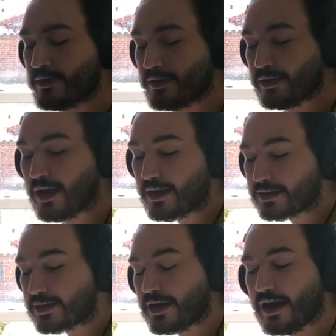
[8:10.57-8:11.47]
And
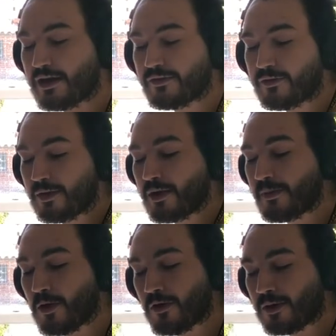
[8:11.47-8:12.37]
lastly, I have a
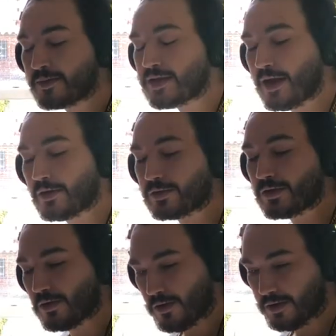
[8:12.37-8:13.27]
poem titled
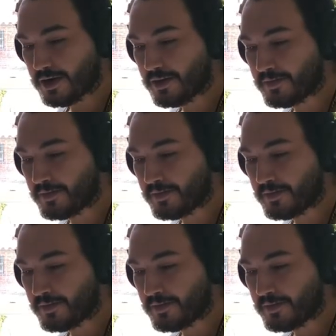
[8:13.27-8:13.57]
Glory.